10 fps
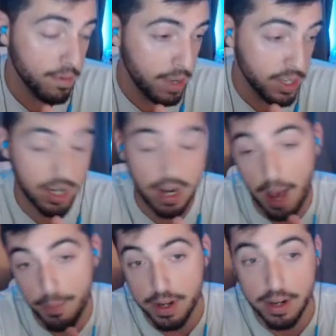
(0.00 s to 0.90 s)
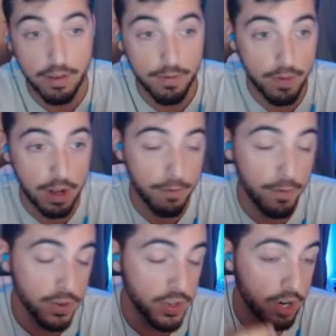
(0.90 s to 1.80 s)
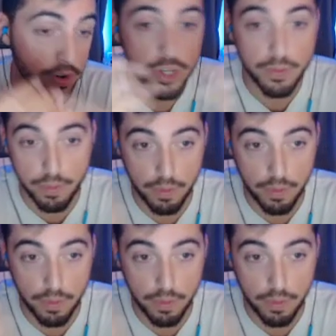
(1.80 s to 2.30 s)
Is it going to happen in a in a full series?